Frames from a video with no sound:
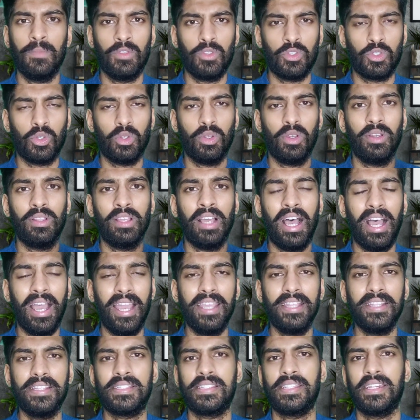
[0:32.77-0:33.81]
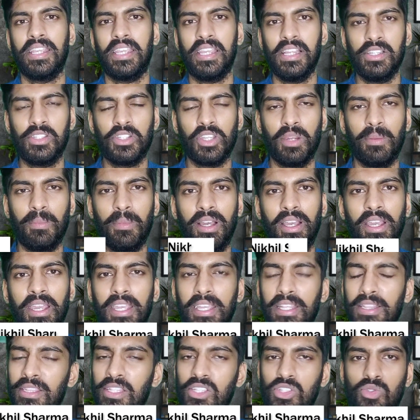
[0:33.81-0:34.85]
So hi, this is Nikhil Sharma.
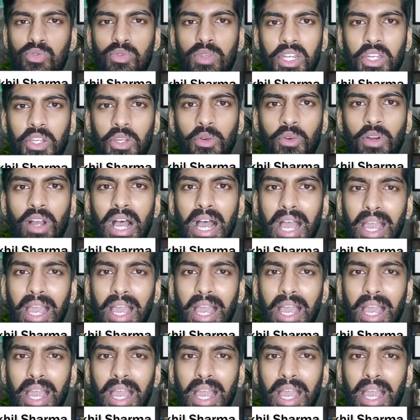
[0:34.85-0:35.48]
In this video,